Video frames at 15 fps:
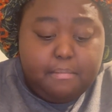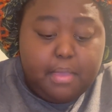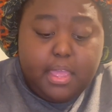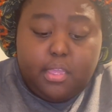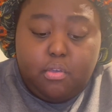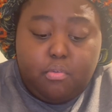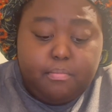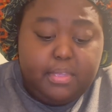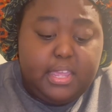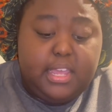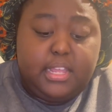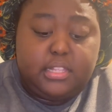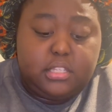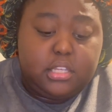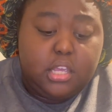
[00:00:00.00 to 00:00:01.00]
by all
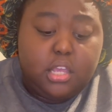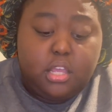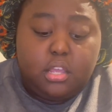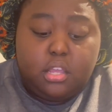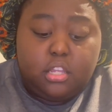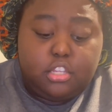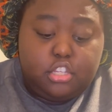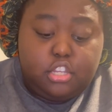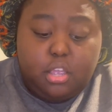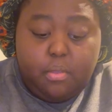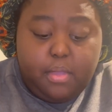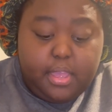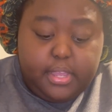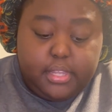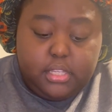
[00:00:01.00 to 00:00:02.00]
means, do
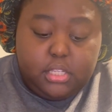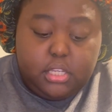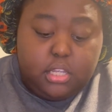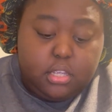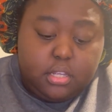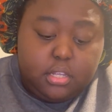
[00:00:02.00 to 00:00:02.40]
it.